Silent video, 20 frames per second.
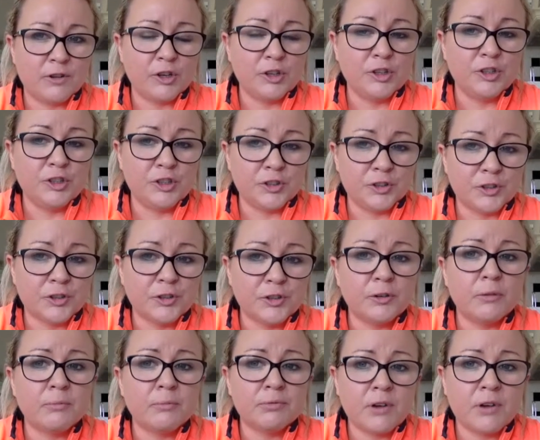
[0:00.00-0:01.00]

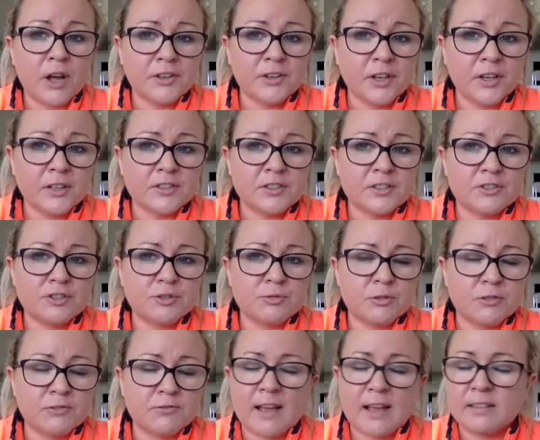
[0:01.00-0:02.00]
your product to
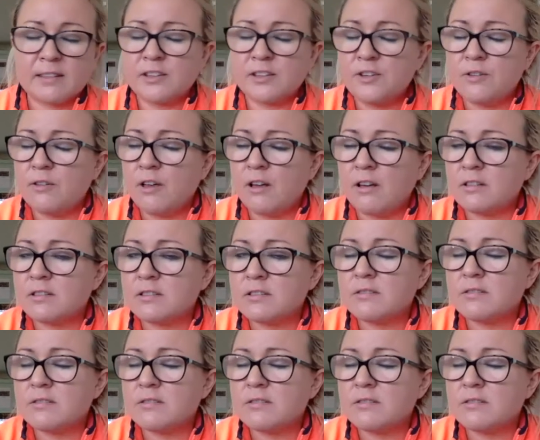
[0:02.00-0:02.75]
reflect the new laws?